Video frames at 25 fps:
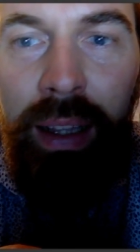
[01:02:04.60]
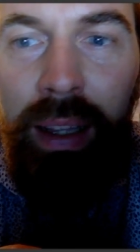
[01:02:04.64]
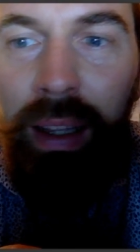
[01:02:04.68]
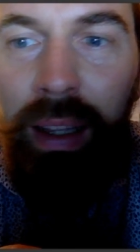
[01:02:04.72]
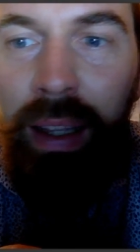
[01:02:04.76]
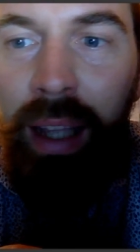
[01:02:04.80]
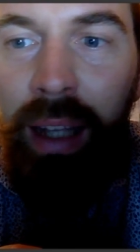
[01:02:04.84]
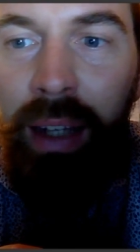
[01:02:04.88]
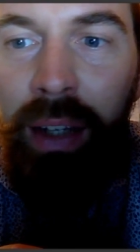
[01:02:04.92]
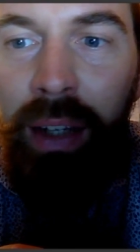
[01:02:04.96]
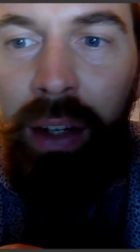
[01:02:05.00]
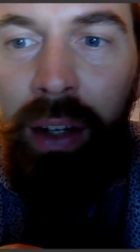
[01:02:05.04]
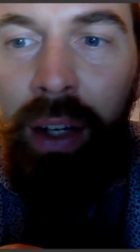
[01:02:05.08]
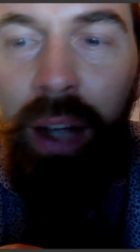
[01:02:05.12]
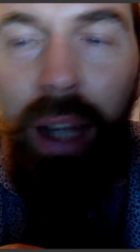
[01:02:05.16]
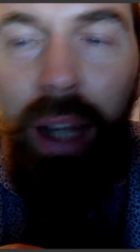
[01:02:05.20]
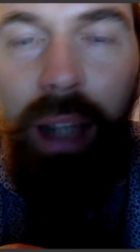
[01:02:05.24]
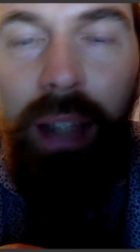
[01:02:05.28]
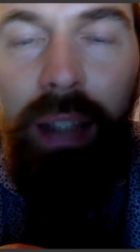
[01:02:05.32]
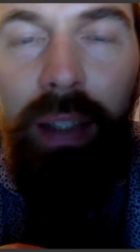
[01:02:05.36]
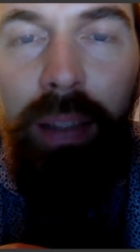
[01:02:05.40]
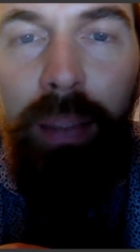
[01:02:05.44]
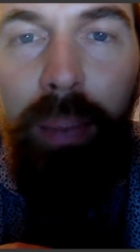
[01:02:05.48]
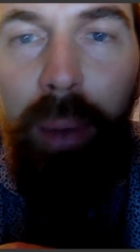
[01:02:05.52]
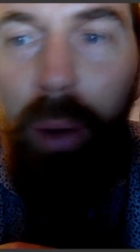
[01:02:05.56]
Then you're
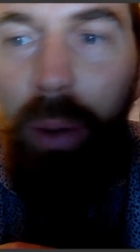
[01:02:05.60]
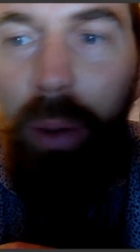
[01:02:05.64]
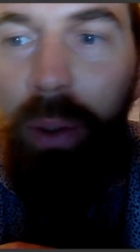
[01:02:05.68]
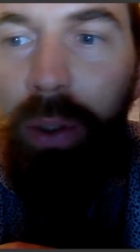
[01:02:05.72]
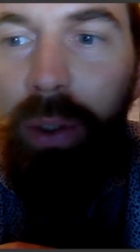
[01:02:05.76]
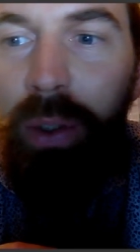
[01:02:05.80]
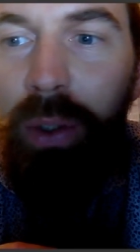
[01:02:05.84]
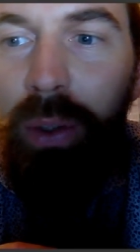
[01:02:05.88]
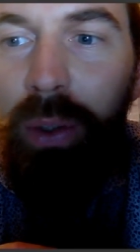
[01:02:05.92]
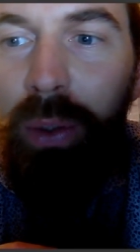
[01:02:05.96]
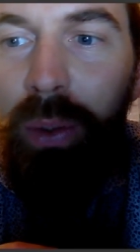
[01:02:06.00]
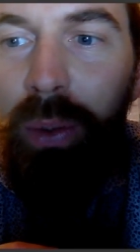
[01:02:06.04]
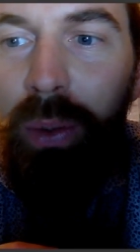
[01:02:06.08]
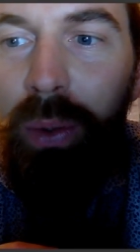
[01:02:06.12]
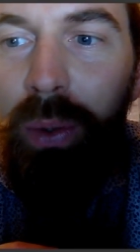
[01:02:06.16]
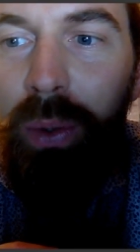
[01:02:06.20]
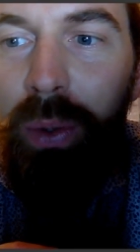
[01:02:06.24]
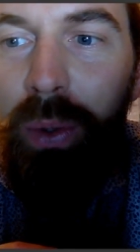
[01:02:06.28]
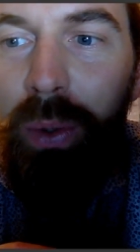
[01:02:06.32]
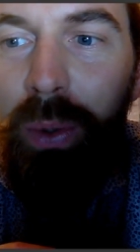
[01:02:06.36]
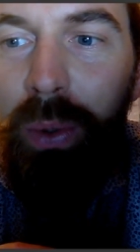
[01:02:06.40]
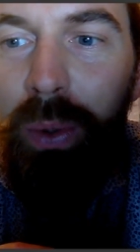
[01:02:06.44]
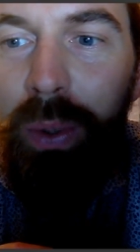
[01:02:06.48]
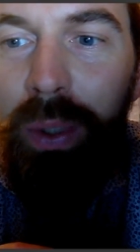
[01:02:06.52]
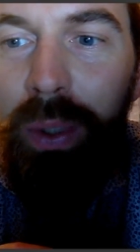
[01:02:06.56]
not supposed
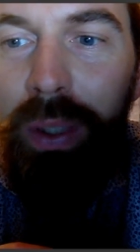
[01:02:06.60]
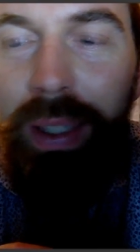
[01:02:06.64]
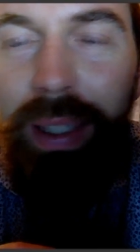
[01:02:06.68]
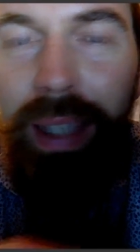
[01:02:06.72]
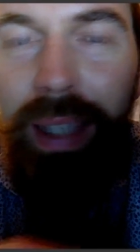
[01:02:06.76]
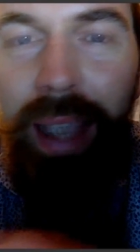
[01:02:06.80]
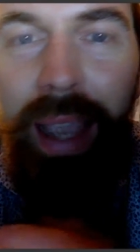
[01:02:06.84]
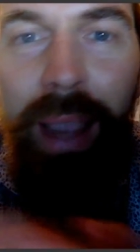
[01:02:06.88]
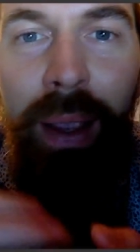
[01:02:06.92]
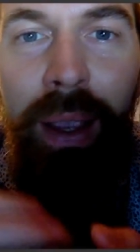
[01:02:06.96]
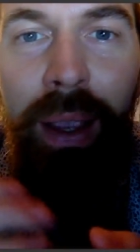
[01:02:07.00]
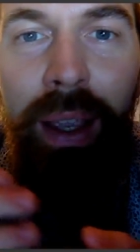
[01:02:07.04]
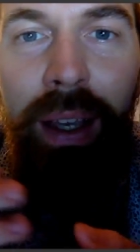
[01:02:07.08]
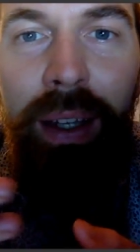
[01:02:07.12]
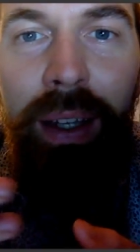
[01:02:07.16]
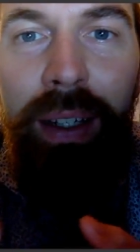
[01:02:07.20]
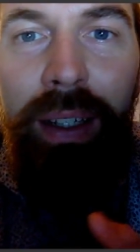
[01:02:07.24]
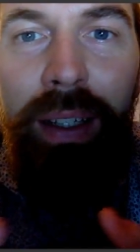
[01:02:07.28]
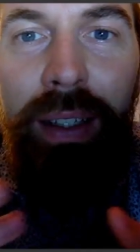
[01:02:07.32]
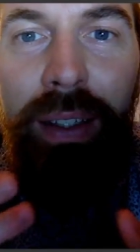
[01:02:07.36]
to say